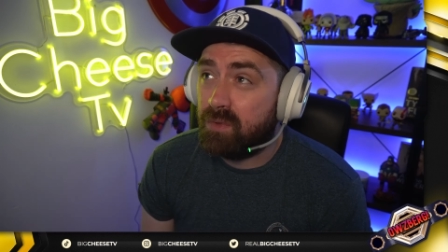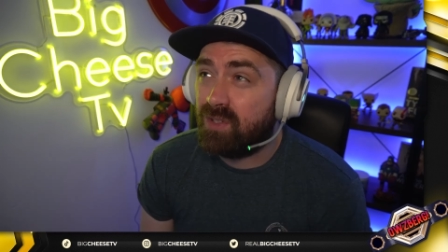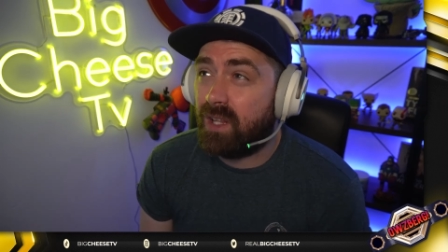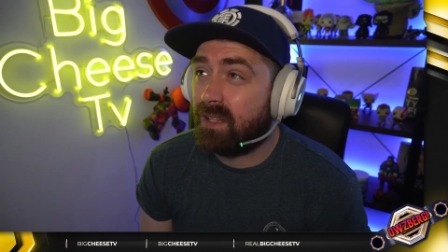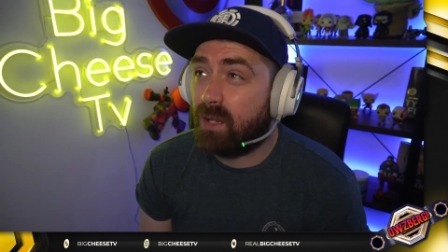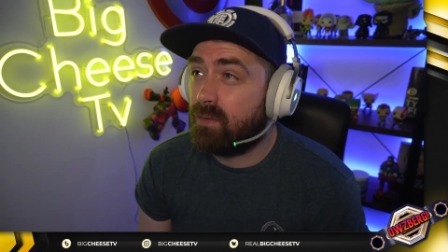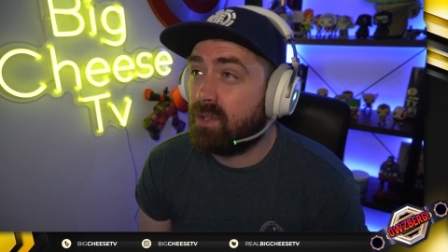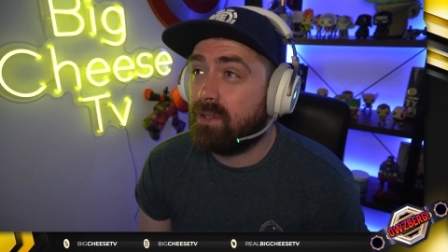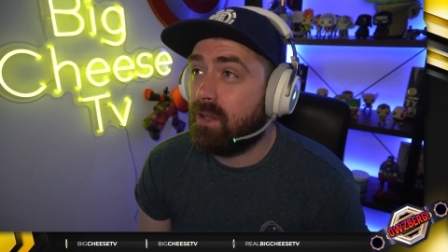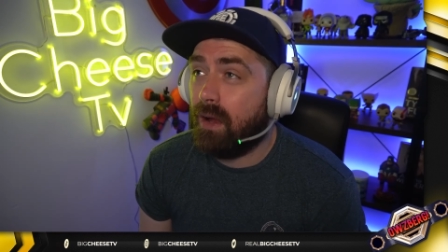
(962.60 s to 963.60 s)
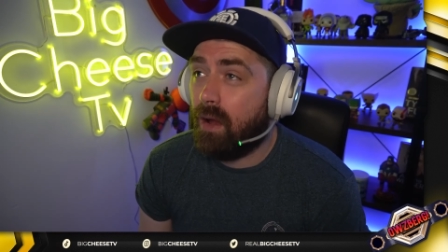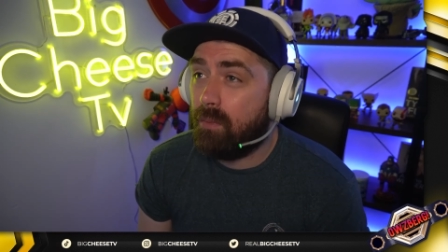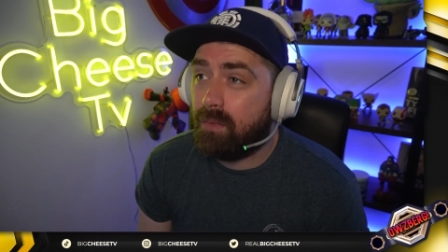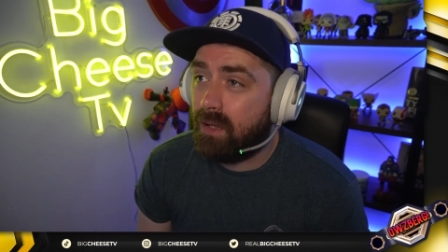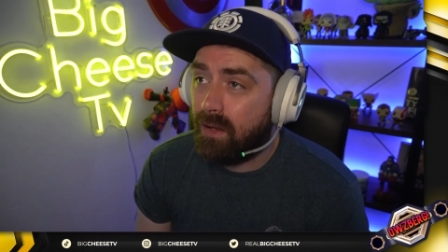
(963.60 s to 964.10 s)
like not even I, I
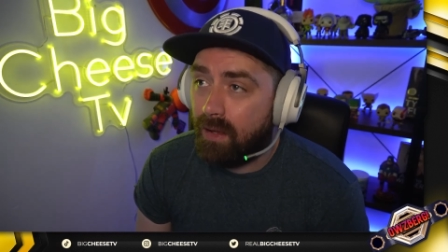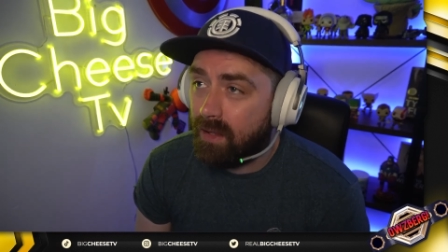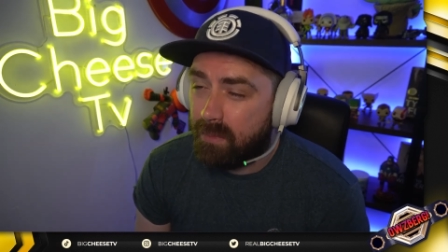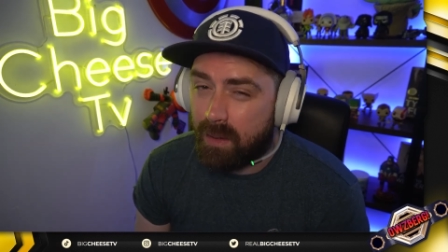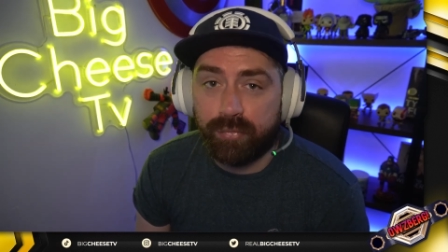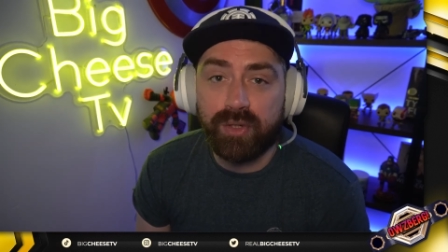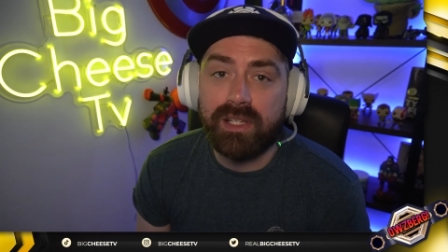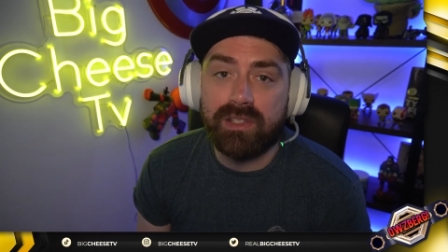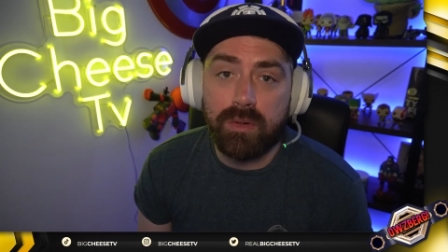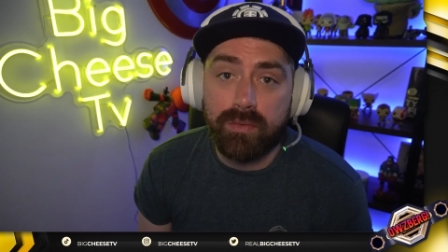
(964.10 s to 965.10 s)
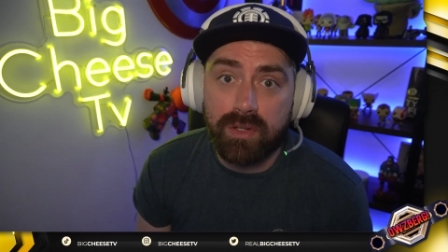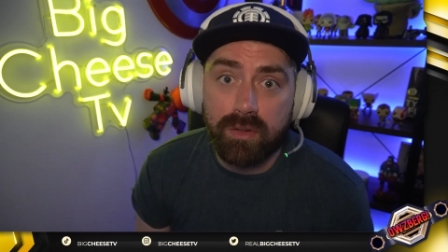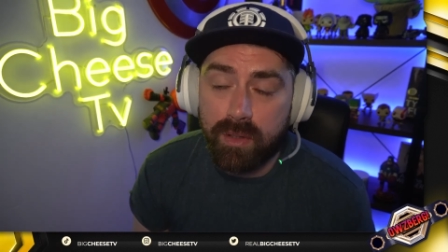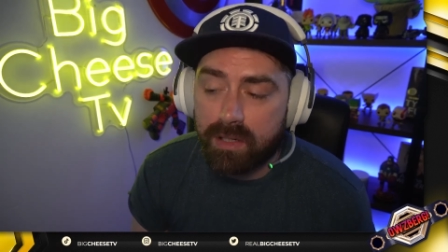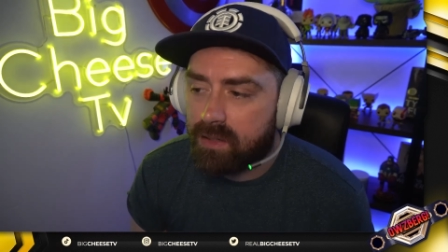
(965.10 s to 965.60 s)
uh, that'd be a breeze doing it for two
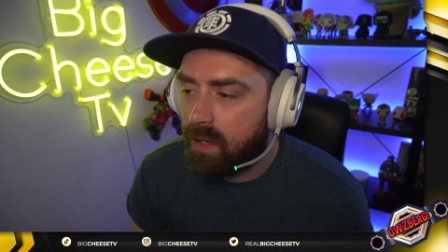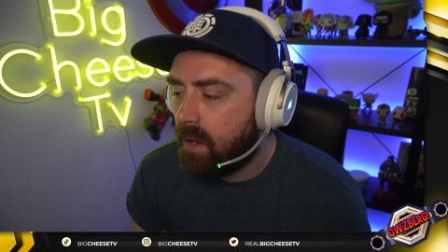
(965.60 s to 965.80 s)
weeks.